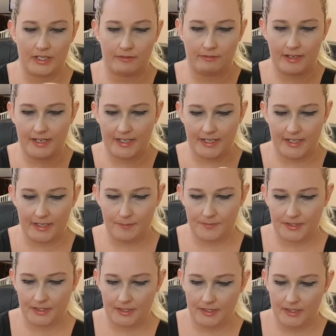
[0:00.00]

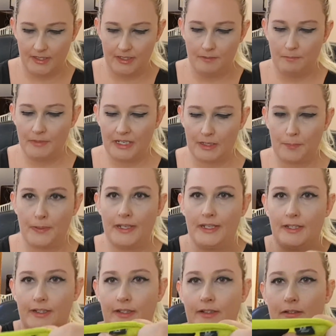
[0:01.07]
grabbed Mink
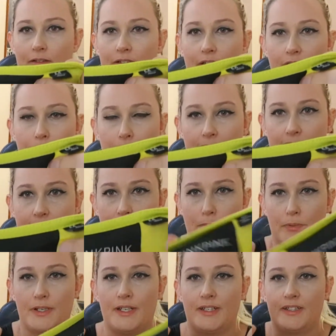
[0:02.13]
Pink, another basic
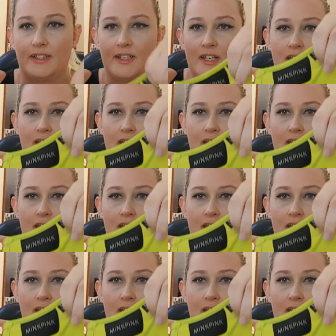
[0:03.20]
brand,